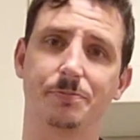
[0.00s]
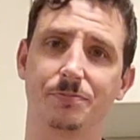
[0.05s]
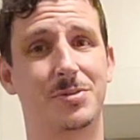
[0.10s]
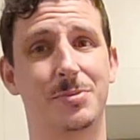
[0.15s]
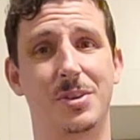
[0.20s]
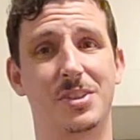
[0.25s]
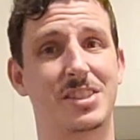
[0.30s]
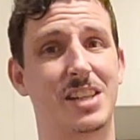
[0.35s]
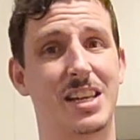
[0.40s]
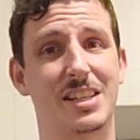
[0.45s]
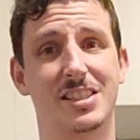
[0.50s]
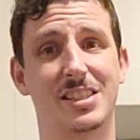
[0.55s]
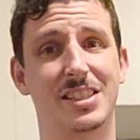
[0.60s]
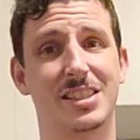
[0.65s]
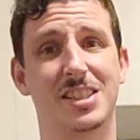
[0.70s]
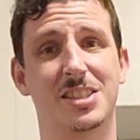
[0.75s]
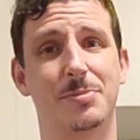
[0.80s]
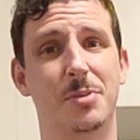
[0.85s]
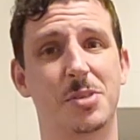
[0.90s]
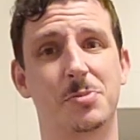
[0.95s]
Smells tasty,
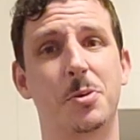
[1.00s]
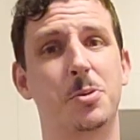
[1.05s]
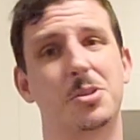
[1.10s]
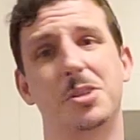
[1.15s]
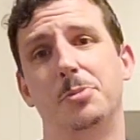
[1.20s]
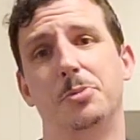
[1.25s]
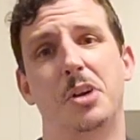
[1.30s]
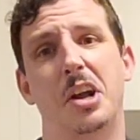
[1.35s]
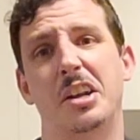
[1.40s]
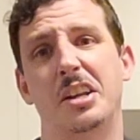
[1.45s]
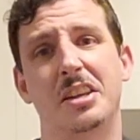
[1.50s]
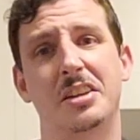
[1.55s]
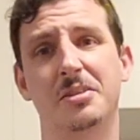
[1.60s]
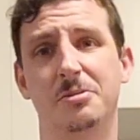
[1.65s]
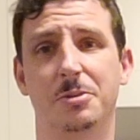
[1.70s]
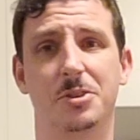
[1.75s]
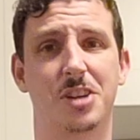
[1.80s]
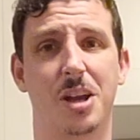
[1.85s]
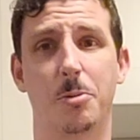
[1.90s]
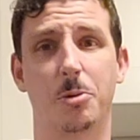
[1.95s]
smells mostly bready,
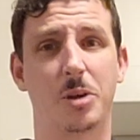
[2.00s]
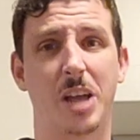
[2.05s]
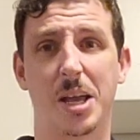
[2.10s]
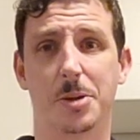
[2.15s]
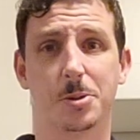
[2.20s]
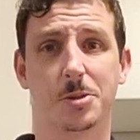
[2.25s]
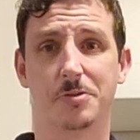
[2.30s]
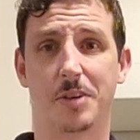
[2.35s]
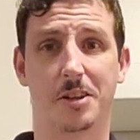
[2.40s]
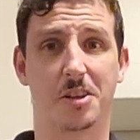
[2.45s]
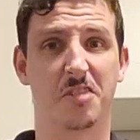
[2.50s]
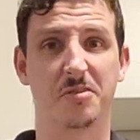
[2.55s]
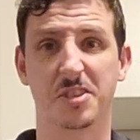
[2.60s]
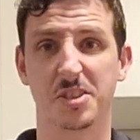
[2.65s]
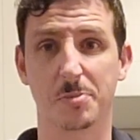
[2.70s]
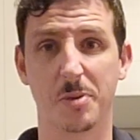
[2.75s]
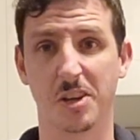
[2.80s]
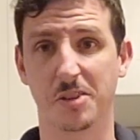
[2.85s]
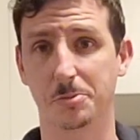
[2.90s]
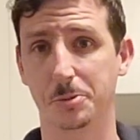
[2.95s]
which I'm okay with. I love the
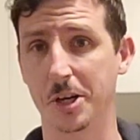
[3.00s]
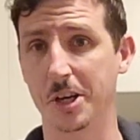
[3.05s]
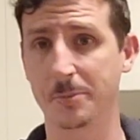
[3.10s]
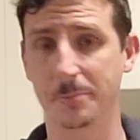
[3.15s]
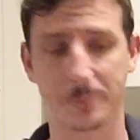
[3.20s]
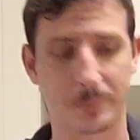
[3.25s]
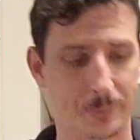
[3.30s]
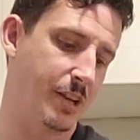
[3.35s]
smell of bread.